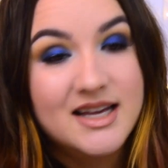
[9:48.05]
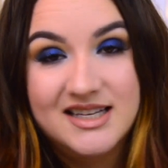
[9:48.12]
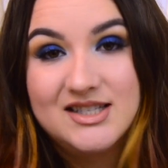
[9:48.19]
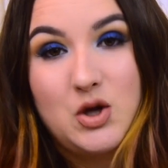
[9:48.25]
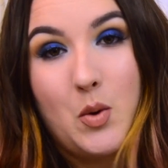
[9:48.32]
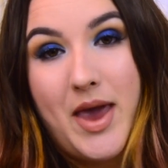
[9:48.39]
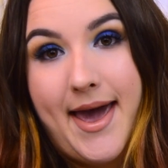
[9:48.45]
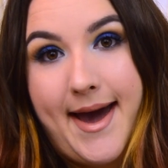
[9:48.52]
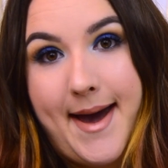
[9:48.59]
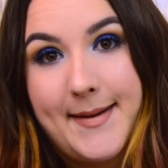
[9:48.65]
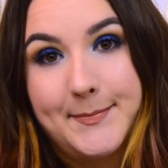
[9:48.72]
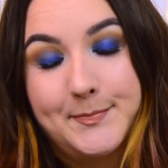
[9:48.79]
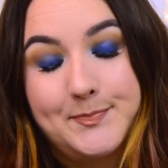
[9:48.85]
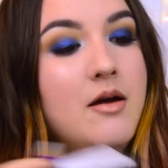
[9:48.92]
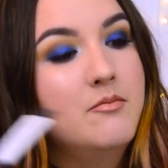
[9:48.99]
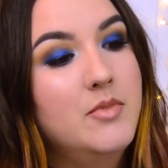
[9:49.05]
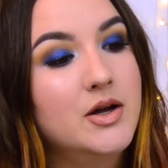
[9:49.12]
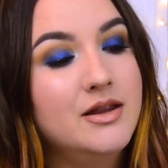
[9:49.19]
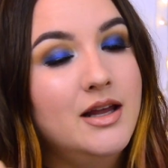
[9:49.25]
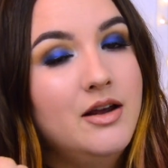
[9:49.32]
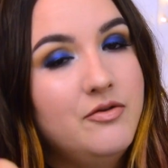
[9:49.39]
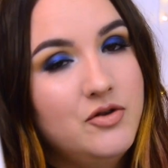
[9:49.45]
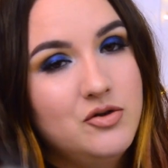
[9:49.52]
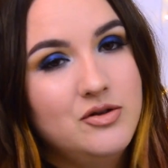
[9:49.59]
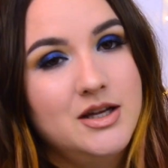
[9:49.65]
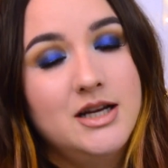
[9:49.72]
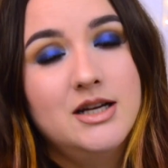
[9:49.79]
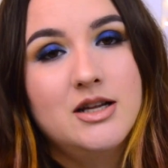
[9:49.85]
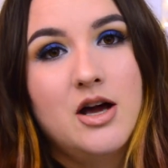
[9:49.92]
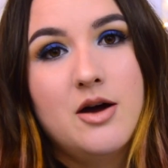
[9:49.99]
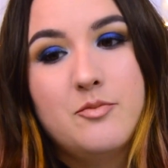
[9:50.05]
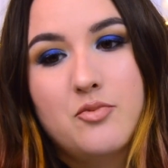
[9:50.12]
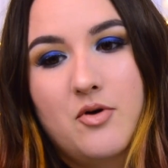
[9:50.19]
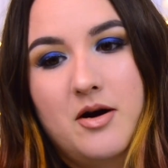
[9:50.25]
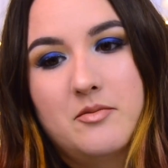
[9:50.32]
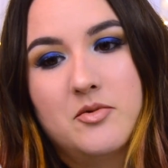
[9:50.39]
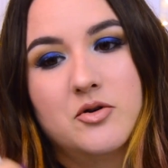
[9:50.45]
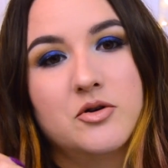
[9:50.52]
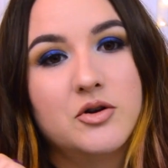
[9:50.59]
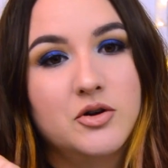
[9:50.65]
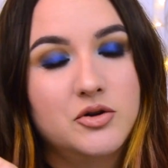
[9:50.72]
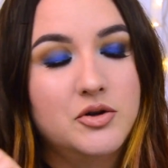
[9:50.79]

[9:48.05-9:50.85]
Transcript: So yeah. But if you need a primer,